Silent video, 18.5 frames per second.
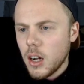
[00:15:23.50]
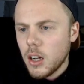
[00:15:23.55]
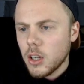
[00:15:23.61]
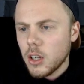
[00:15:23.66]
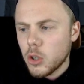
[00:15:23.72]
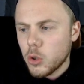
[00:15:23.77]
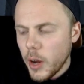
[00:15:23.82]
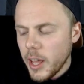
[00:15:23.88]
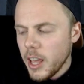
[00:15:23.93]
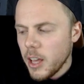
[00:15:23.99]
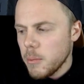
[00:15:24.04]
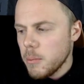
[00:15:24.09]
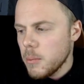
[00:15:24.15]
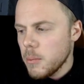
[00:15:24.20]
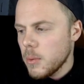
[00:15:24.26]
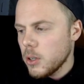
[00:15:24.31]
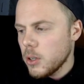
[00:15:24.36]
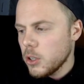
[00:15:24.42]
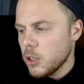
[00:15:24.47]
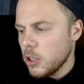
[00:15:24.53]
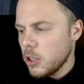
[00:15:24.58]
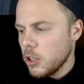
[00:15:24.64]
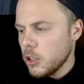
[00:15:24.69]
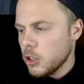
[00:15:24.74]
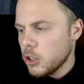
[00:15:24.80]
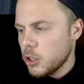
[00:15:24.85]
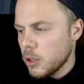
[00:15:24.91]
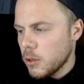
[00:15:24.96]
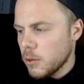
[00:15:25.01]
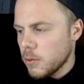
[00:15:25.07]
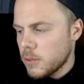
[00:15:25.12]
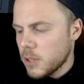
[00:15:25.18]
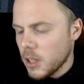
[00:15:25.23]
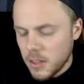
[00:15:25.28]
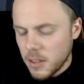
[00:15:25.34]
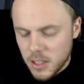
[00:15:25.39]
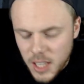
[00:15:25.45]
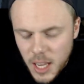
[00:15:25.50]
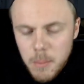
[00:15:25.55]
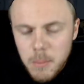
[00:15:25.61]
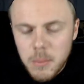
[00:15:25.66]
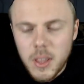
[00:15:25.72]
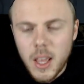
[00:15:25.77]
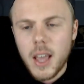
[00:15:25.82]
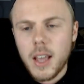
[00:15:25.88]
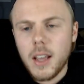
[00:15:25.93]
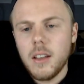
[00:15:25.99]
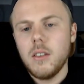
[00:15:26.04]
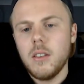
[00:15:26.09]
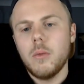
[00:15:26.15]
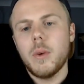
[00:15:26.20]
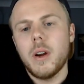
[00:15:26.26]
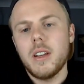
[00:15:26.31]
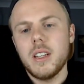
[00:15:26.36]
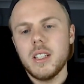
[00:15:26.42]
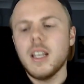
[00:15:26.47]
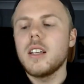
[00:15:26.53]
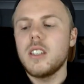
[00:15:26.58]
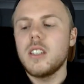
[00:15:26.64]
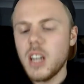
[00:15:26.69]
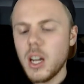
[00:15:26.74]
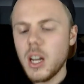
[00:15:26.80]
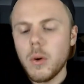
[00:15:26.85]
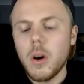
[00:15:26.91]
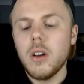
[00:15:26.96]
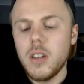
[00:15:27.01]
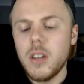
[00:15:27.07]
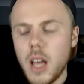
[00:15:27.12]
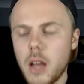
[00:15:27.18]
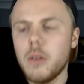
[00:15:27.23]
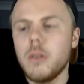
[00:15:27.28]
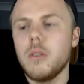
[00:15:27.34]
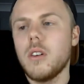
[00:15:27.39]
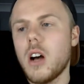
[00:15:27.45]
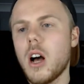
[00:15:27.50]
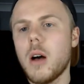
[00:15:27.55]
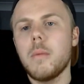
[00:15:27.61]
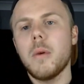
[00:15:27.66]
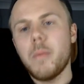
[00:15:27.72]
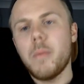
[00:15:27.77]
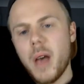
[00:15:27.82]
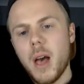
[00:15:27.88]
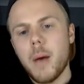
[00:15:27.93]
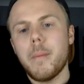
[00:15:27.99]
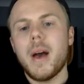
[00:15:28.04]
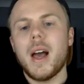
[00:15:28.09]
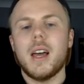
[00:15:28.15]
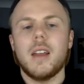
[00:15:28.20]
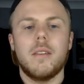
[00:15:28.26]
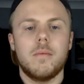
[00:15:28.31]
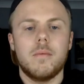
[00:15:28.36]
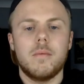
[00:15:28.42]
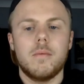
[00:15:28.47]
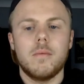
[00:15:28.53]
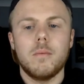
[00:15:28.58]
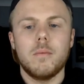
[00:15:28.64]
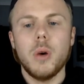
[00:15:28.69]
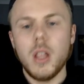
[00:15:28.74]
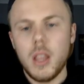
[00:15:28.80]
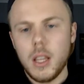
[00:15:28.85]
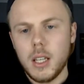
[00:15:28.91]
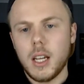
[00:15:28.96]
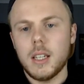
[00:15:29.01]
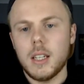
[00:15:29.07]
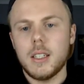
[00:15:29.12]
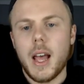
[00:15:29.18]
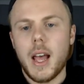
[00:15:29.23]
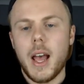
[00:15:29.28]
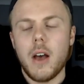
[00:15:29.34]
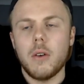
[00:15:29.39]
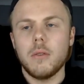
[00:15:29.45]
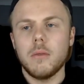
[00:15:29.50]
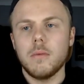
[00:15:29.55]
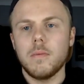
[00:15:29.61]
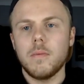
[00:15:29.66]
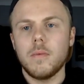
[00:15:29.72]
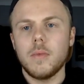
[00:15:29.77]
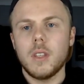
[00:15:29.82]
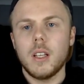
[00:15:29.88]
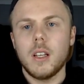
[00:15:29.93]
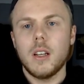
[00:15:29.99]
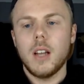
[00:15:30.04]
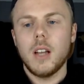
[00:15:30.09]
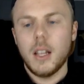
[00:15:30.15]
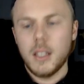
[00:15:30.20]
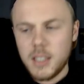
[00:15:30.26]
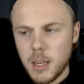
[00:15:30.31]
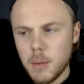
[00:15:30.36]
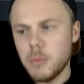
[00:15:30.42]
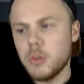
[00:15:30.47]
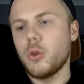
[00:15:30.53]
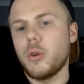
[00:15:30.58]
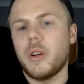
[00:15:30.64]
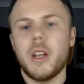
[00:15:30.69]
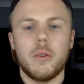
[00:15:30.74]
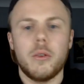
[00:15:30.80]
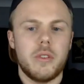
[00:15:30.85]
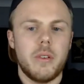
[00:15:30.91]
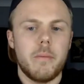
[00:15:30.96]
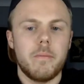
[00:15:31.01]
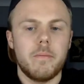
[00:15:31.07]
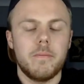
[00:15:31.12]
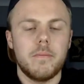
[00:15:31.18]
Graham should have done the same thing where he says, you know what, no, I'm the better man. Put the gun down, and Tim Shaw kills him.